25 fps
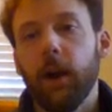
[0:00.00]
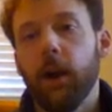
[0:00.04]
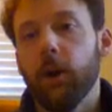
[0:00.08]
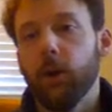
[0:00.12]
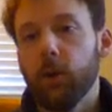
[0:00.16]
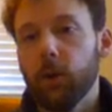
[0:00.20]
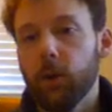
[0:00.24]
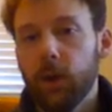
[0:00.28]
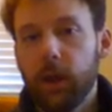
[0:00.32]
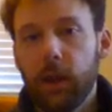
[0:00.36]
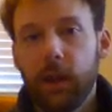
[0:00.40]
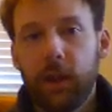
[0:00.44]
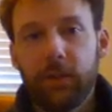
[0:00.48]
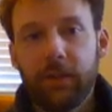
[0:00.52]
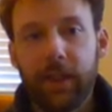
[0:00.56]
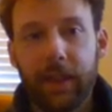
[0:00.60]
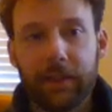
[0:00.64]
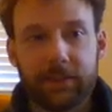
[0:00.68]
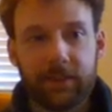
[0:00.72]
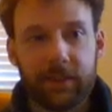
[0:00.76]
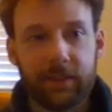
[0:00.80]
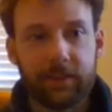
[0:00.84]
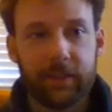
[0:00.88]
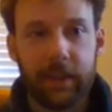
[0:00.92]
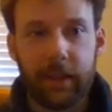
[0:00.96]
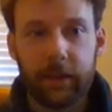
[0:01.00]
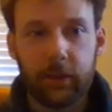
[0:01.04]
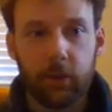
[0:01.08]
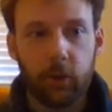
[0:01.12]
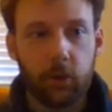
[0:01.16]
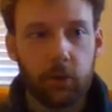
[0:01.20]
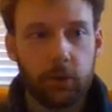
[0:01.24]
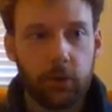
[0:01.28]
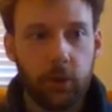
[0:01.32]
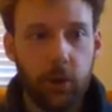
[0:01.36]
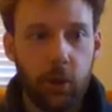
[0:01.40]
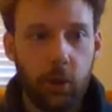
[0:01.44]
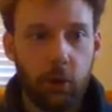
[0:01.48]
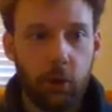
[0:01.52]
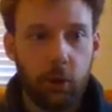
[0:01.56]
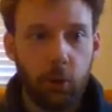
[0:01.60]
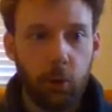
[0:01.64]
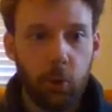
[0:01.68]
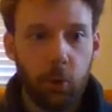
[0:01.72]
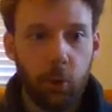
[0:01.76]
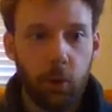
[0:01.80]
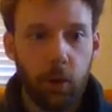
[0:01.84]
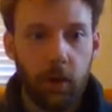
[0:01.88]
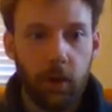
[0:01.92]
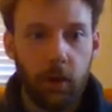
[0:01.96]
oh, that's because I don't
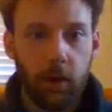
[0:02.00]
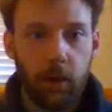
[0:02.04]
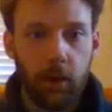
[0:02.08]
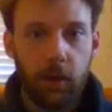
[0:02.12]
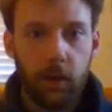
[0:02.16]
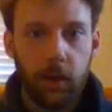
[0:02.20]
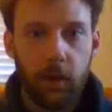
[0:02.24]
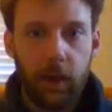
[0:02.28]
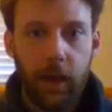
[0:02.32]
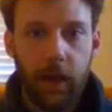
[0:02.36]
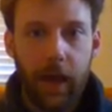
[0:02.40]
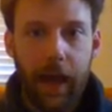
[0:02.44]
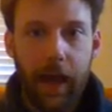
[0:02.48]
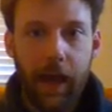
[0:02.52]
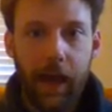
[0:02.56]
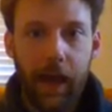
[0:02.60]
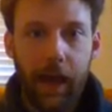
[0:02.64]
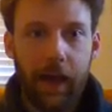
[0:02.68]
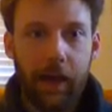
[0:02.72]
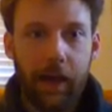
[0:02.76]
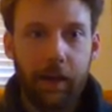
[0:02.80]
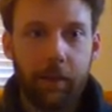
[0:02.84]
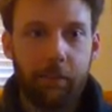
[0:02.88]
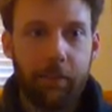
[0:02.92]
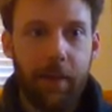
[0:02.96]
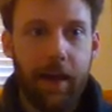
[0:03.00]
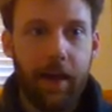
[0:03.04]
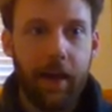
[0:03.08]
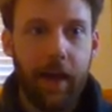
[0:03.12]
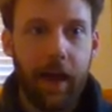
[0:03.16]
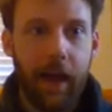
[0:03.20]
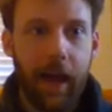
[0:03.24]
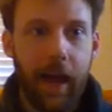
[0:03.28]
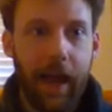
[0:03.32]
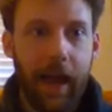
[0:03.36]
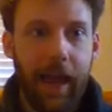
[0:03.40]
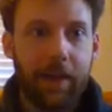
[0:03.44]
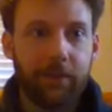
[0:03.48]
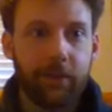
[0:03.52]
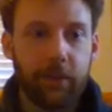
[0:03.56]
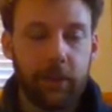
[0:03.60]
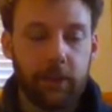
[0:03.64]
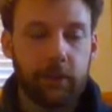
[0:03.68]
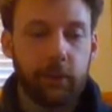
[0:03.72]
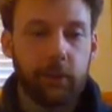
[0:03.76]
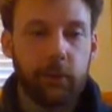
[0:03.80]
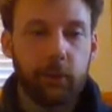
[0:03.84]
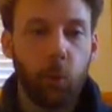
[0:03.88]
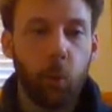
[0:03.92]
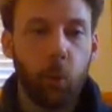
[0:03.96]
know. Um, I
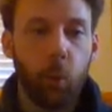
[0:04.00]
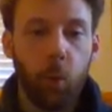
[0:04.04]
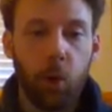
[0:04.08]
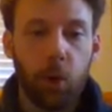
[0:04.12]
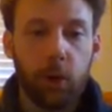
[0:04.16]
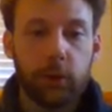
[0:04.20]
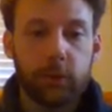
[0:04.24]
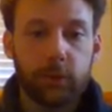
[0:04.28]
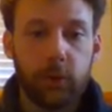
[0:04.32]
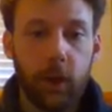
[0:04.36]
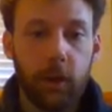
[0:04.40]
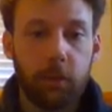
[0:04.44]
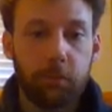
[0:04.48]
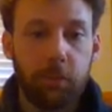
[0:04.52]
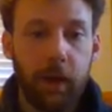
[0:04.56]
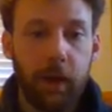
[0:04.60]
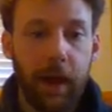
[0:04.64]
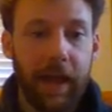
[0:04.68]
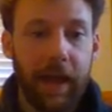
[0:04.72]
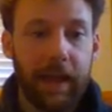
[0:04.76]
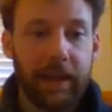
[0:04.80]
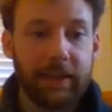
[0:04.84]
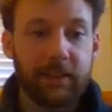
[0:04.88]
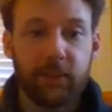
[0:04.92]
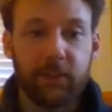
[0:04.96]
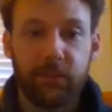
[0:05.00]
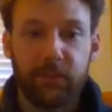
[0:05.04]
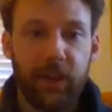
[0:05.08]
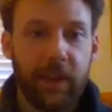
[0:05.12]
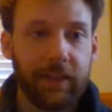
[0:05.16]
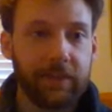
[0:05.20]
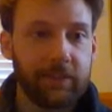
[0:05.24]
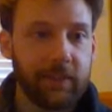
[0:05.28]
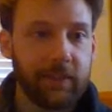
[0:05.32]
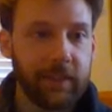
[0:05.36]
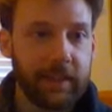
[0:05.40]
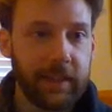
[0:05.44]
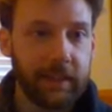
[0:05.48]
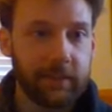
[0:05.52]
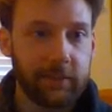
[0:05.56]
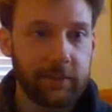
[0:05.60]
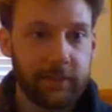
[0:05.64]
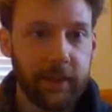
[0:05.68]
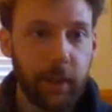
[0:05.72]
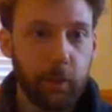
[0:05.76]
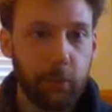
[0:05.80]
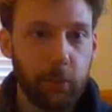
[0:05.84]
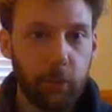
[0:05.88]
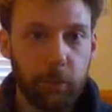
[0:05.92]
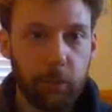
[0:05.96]
haven't worked on my defense against
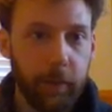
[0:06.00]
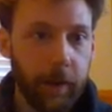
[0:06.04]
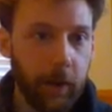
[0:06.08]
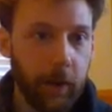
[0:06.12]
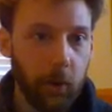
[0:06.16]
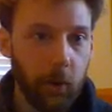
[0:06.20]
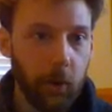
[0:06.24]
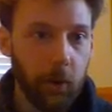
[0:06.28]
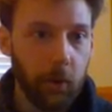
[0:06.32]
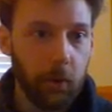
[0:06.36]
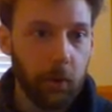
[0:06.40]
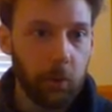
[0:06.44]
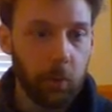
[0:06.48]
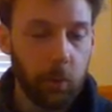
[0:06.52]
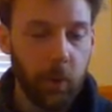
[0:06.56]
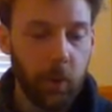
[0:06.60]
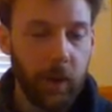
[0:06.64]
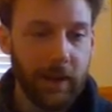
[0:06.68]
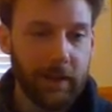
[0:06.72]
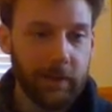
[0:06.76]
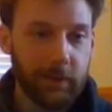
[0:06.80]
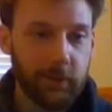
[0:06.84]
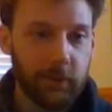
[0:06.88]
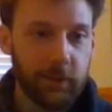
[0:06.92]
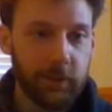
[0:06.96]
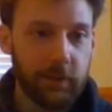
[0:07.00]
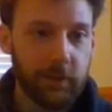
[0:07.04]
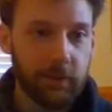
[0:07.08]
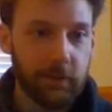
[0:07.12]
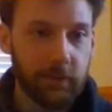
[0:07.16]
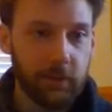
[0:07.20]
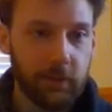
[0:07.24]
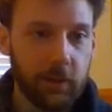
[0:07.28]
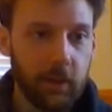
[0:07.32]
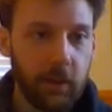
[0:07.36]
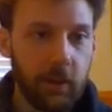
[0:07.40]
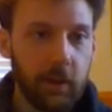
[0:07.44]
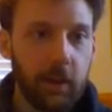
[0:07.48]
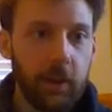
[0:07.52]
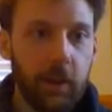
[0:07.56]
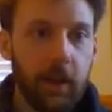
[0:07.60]
double barrel ranges.